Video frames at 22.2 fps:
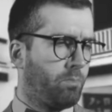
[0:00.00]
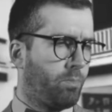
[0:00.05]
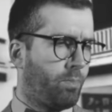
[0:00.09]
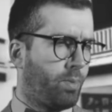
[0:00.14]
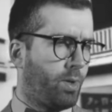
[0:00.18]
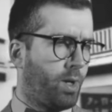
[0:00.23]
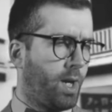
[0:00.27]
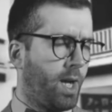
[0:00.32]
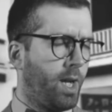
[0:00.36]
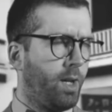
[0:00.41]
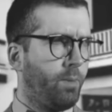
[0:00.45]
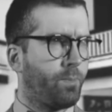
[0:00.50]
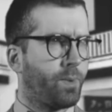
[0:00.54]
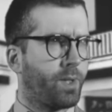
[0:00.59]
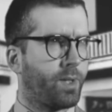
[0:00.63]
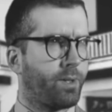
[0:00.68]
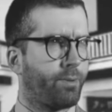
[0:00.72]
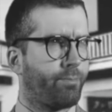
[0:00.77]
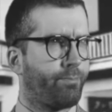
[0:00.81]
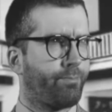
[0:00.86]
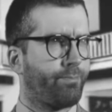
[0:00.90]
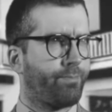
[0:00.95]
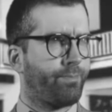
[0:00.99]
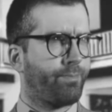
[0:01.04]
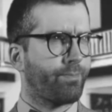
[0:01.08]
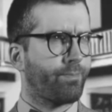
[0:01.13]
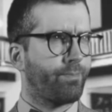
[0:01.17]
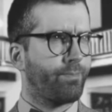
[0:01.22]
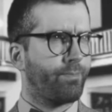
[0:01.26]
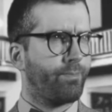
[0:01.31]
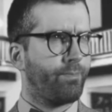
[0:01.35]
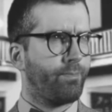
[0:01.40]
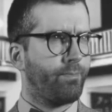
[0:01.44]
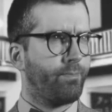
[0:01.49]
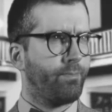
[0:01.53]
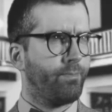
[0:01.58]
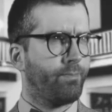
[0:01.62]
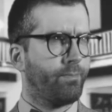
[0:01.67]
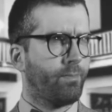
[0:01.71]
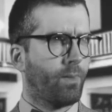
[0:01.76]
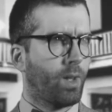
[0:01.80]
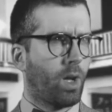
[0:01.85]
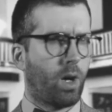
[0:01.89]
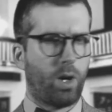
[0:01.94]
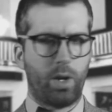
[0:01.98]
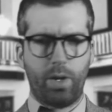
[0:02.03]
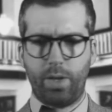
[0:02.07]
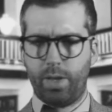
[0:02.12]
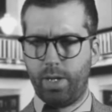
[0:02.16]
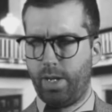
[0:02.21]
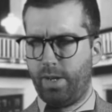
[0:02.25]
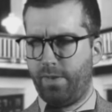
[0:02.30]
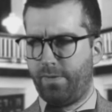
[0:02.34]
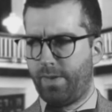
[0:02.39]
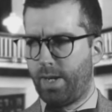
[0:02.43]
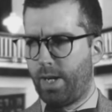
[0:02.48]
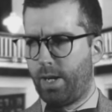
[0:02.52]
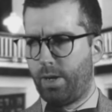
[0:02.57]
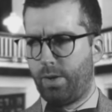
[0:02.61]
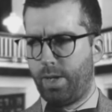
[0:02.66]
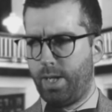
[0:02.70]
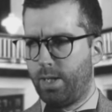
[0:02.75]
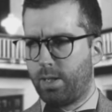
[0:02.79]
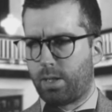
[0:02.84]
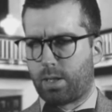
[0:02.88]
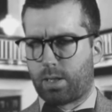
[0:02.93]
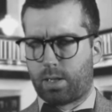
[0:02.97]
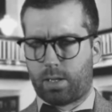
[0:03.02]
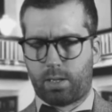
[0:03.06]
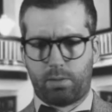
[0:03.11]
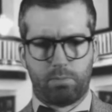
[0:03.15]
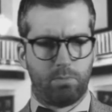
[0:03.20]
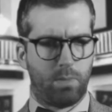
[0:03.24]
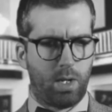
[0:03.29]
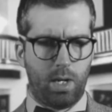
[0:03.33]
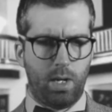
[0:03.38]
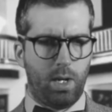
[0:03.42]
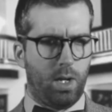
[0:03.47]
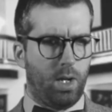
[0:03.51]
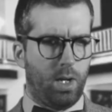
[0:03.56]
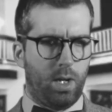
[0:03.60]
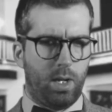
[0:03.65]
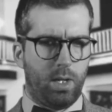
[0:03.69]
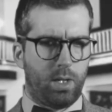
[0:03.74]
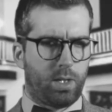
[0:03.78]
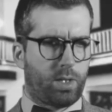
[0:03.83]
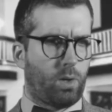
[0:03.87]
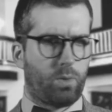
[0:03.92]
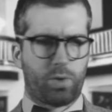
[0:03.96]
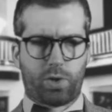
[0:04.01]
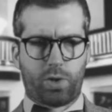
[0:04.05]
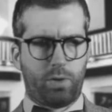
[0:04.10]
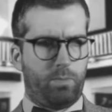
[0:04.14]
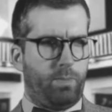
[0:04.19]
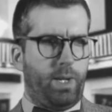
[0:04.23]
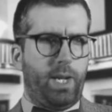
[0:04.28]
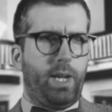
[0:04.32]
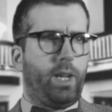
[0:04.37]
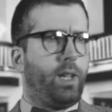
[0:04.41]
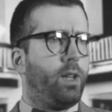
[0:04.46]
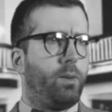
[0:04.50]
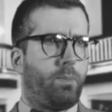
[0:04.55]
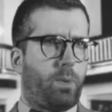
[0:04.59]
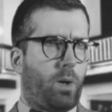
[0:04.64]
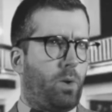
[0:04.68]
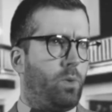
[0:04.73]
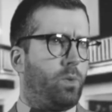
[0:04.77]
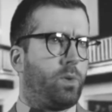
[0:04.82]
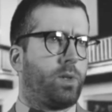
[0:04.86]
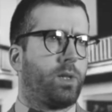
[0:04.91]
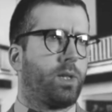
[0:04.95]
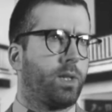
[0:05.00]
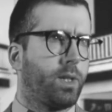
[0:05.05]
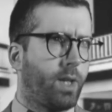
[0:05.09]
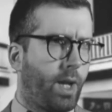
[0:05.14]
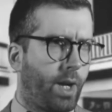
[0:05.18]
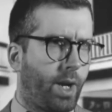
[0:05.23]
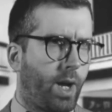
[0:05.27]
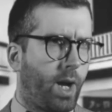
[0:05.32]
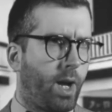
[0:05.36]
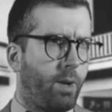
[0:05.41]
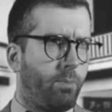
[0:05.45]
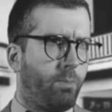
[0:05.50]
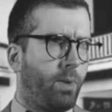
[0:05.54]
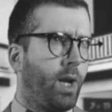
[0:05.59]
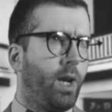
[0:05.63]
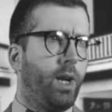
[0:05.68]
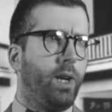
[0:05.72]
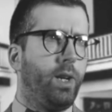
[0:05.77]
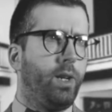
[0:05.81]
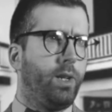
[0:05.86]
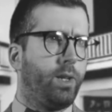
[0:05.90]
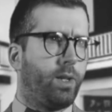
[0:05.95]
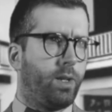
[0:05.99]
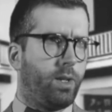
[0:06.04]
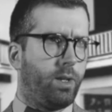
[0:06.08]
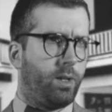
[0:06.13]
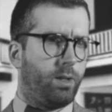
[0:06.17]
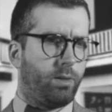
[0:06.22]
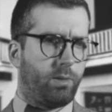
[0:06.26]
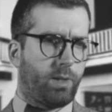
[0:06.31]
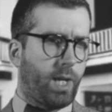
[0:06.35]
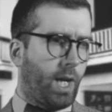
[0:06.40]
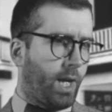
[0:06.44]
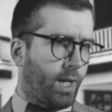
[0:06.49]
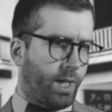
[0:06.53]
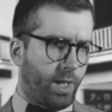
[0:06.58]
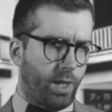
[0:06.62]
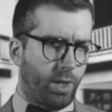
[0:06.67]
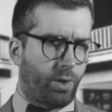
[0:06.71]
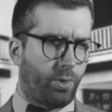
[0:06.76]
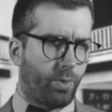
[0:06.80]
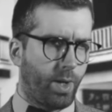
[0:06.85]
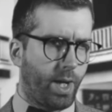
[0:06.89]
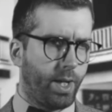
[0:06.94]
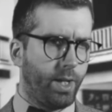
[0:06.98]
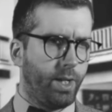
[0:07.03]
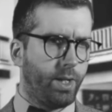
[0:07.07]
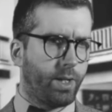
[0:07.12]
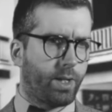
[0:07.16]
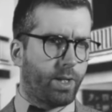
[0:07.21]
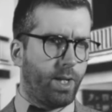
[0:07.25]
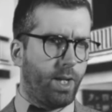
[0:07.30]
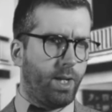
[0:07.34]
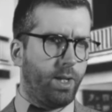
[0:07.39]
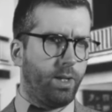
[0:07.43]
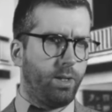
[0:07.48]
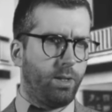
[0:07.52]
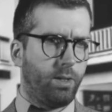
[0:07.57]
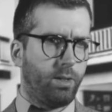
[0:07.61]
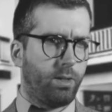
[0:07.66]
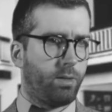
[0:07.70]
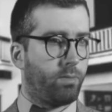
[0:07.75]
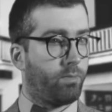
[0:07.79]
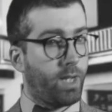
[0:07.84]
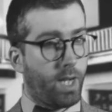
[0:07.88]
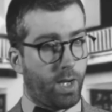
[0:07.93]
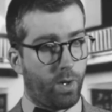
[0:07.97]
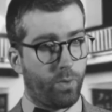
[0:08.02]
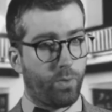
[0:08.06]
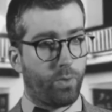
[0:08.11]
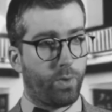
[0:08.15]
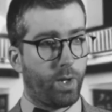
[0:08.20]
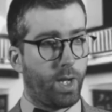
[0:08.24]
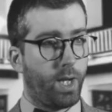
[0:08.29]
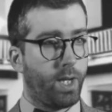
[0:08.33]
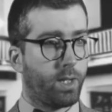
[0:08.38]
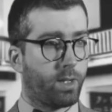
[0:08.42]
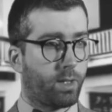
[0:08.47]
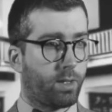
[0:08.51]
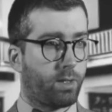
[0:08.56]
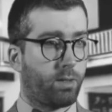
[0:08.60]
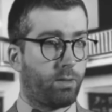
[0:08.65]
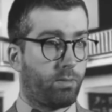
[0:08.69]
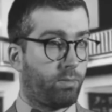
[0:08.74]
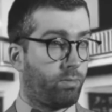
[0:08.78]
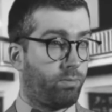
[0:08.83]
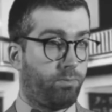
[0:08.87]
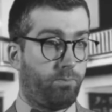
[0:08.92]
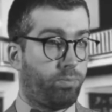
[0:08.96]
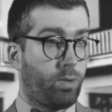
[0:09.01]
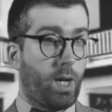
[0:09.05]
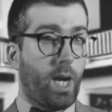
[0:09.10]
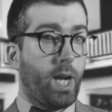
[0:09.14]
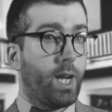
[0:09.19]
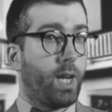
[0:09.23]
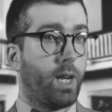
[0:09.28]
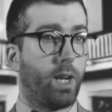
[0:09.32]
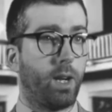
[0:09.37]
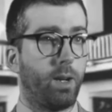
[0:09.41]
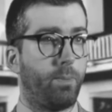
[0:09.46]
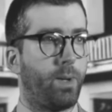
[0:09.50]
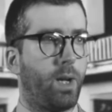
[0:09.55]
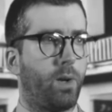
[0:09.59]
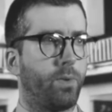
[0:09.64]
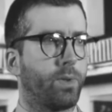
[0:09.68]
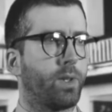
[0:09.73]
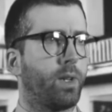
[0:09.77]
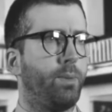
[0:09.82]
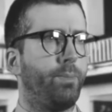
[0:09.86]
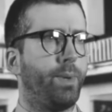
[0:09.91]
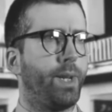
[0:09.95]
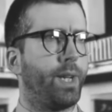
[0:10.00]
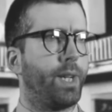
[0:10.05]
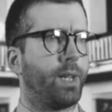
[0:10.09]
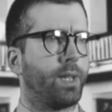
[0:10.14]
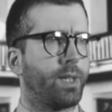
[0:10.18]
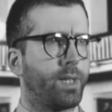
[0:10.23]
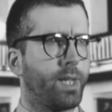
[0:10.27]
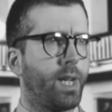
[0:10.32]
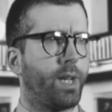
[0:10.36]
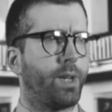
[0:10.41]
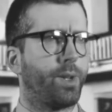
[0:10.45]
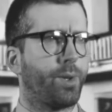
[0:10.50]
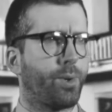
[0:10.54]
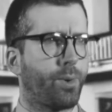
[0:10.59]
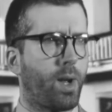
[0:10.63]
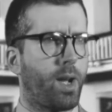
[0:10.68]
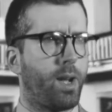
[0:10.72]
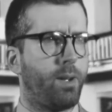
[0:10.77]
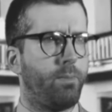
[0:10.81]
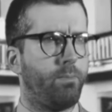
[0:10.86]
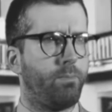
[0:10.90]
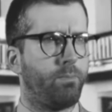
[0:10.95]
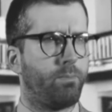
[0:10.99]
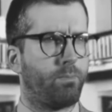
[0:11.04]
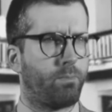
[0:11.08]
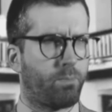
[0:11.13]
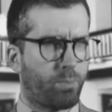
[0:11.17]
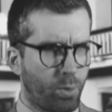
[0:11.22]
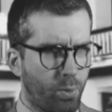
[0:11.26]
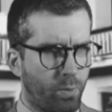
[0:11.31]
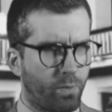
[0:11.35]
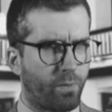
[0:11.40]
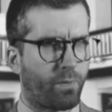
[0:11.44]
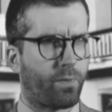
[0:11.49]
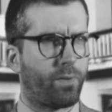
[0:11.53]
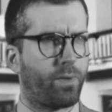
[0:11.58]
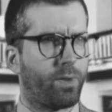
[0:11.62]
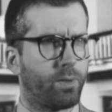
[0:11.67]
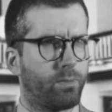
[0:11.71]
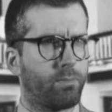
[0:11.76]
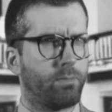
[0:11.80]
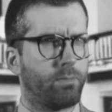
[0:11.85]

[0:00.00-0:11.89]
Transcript: Perhaps. Are the various social media posts that I made taking credit and downright bragging about committing said crime proof?